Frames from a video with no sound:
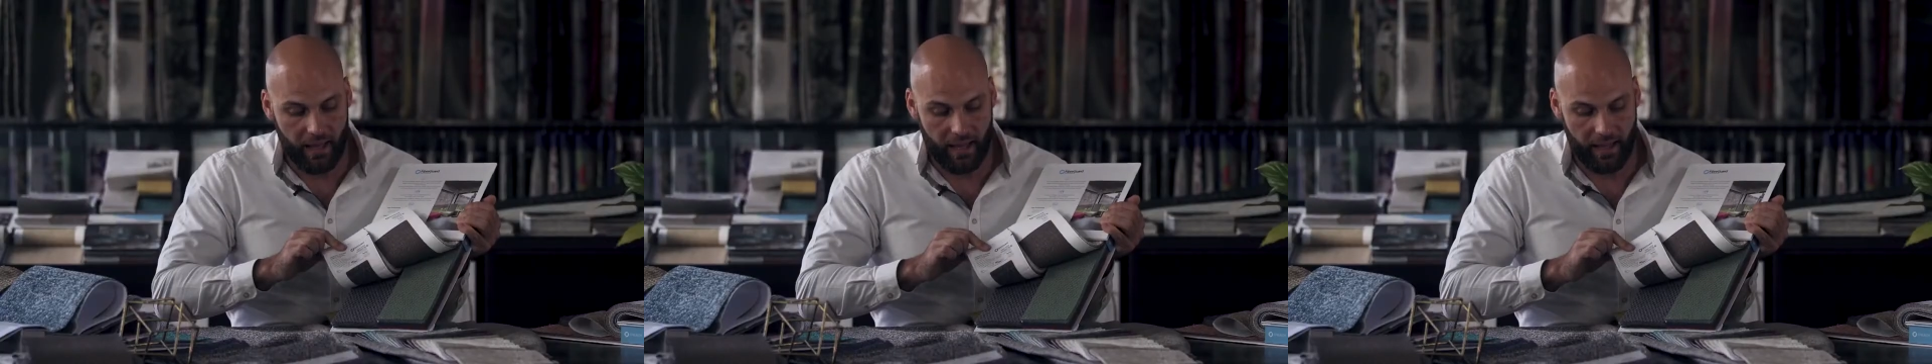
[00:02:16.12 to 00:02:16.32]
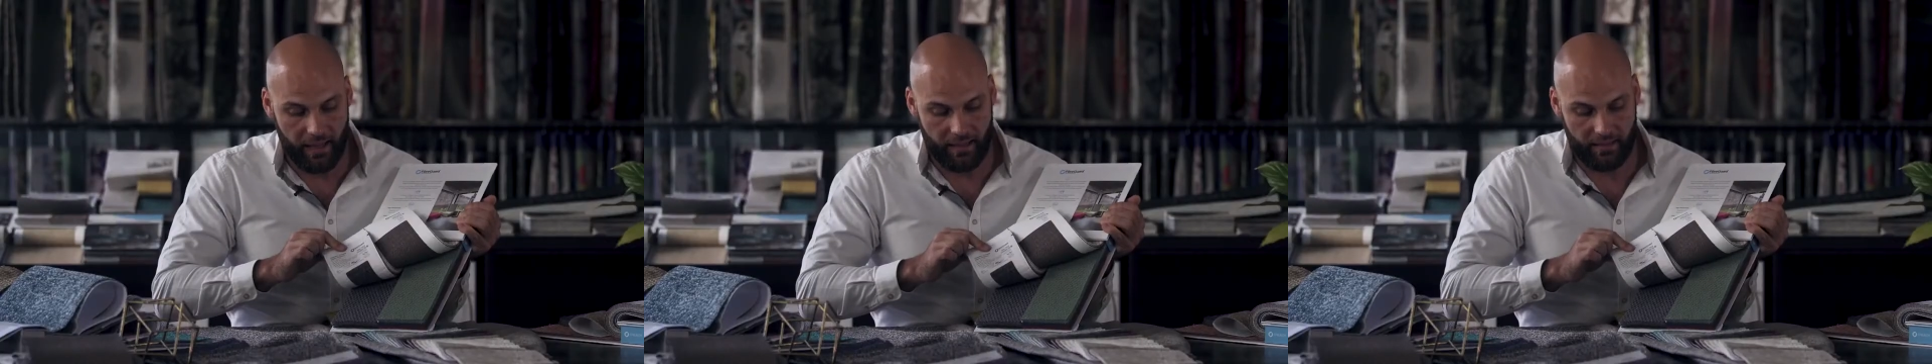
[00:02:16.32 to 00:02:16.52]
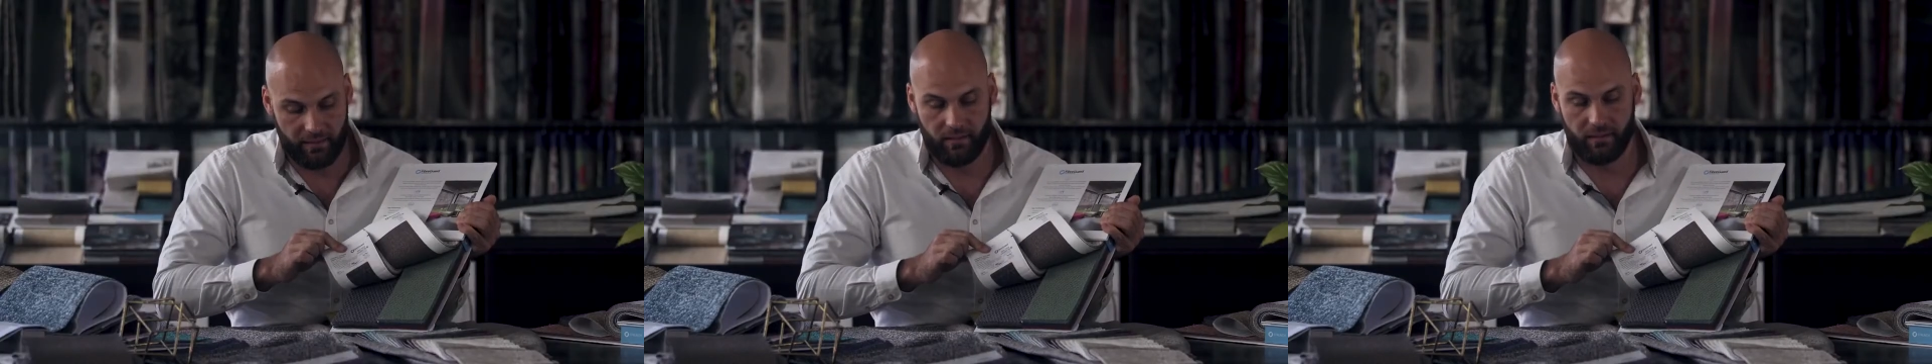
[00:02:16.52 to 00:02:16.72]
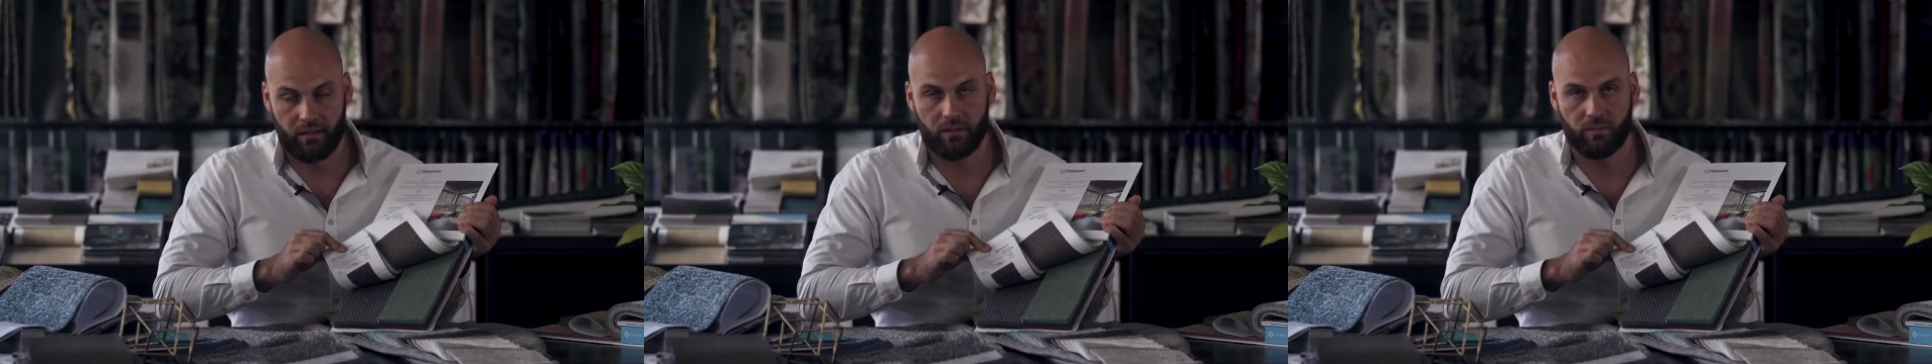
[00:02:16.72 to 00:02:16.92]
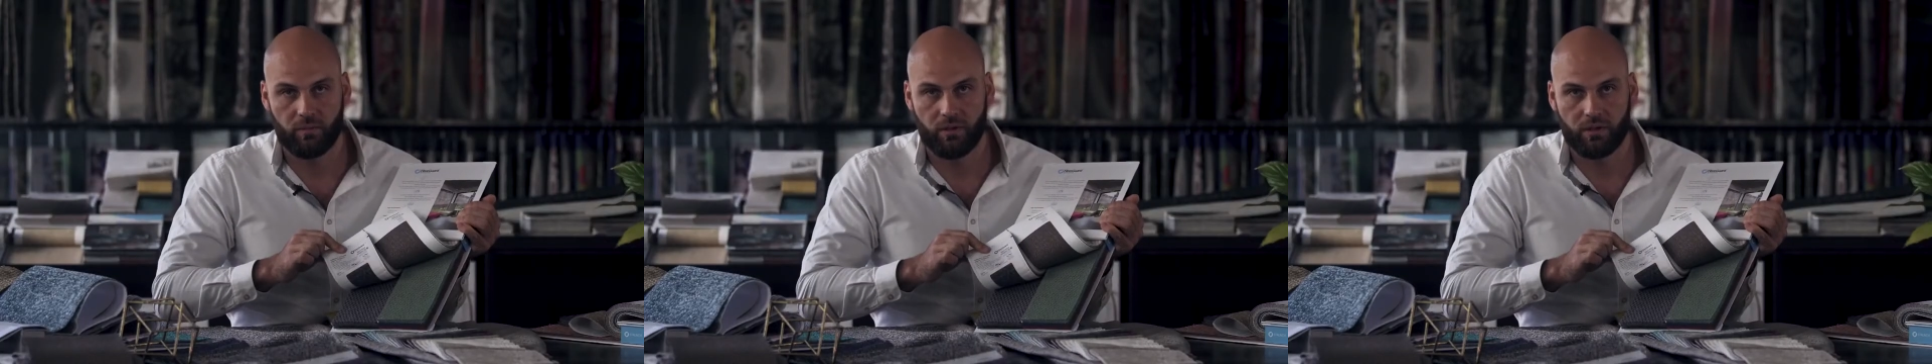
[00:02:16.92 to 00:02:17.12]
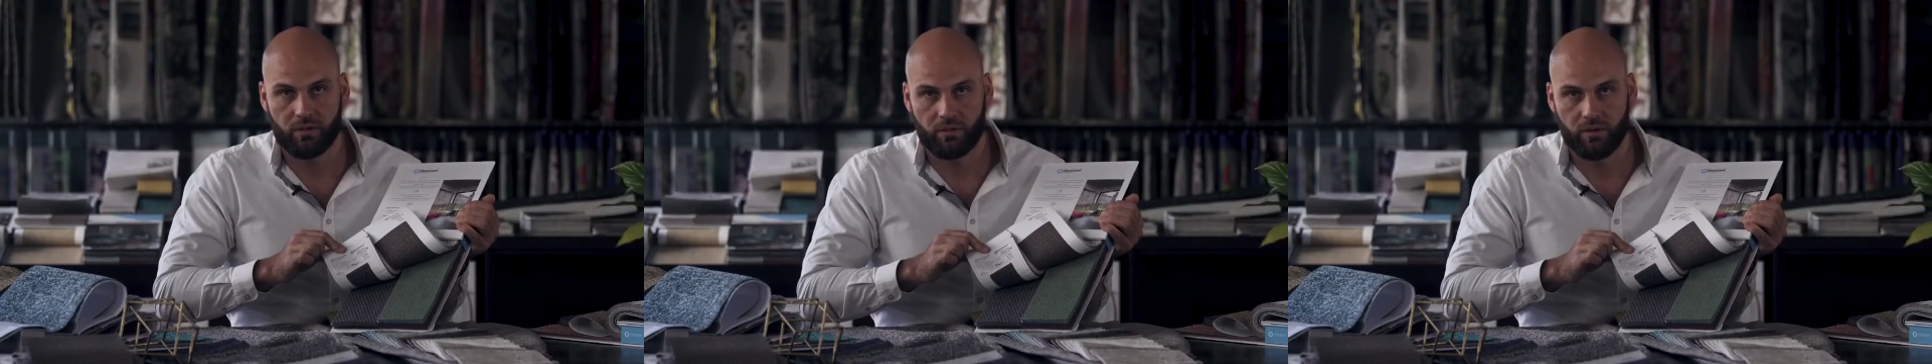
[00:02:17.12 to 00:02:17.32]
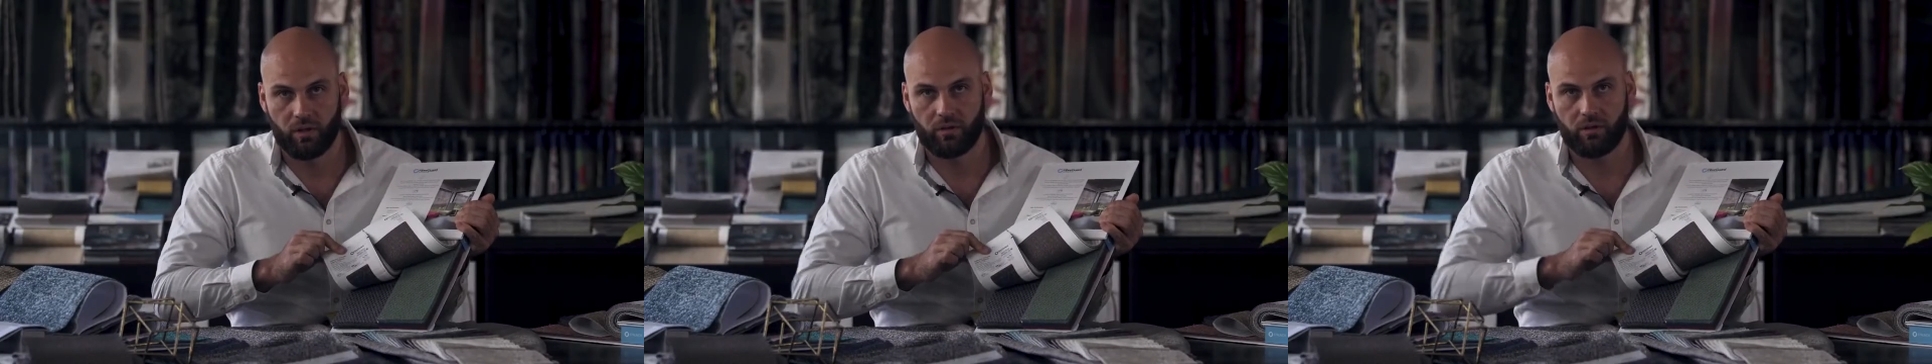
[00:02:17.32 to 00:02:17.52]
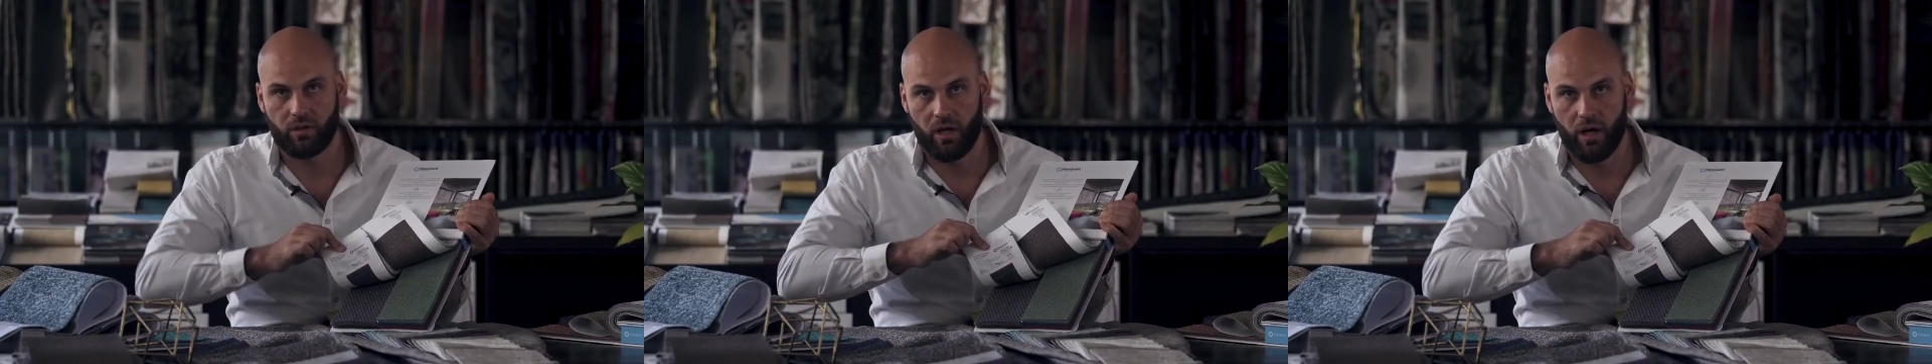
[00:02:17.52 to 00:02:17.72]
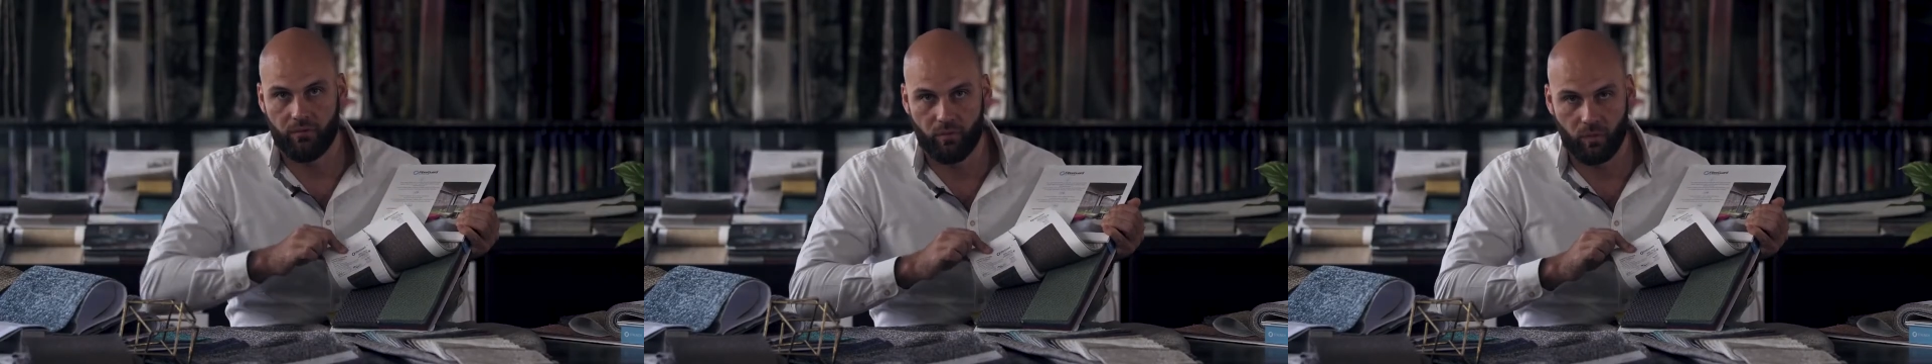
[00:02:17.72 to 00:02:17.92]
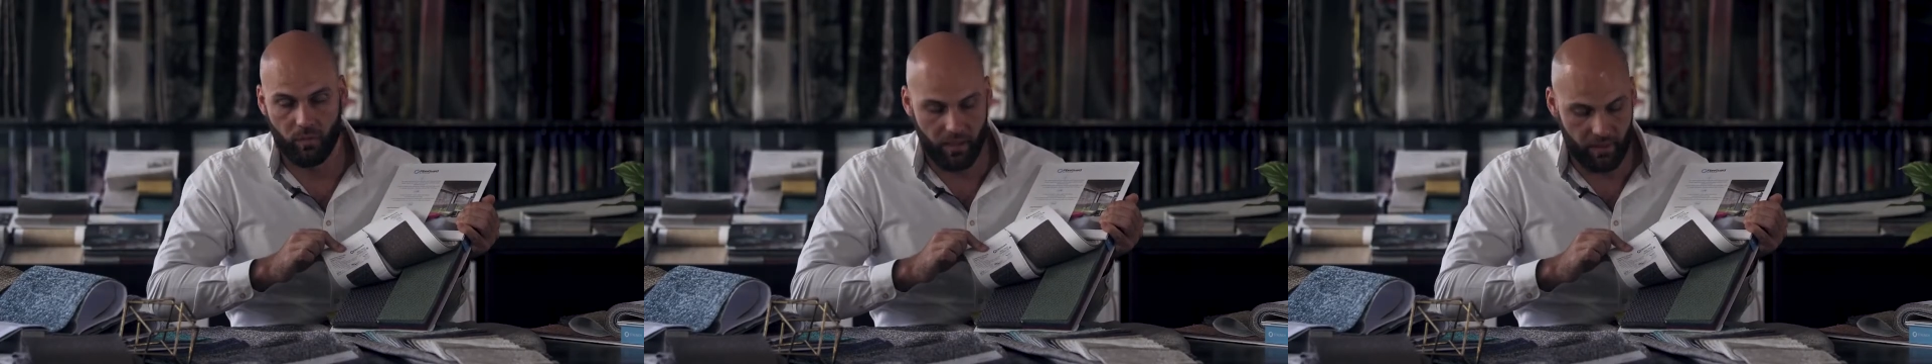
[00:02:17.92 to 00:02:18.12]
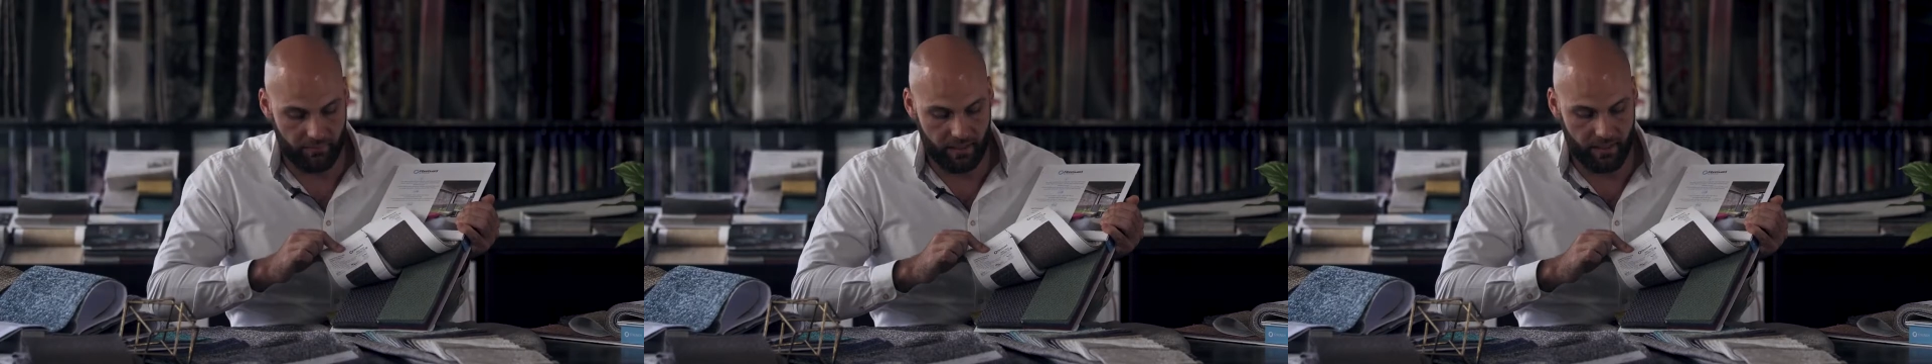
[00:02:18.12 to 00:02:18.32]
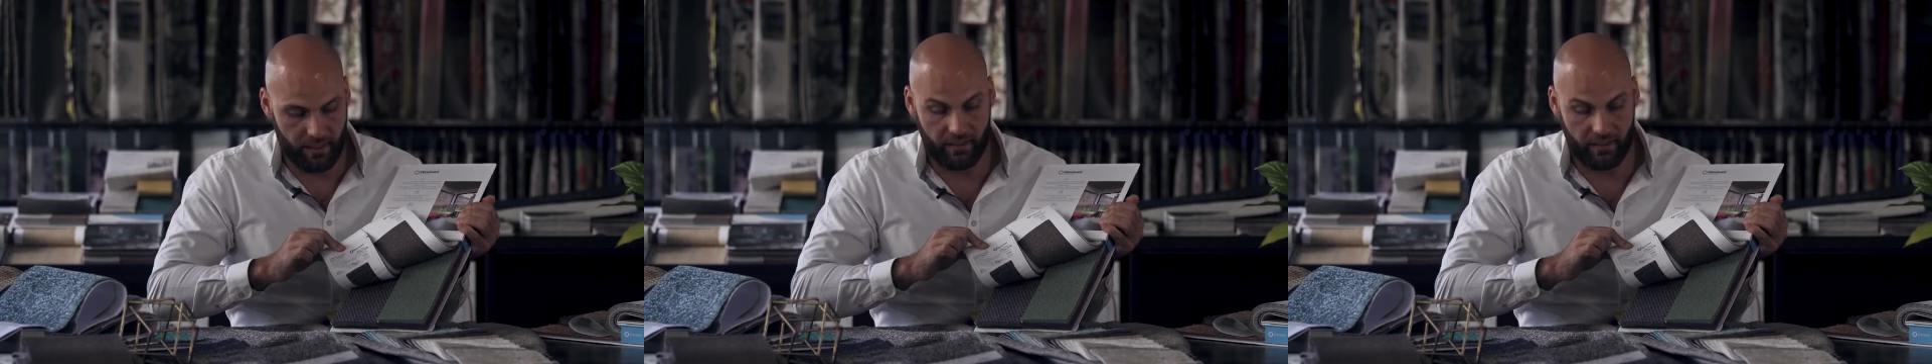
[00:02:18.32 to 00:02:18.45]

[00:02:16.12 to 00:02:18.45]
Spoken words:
and it wouldn't look overwhelming,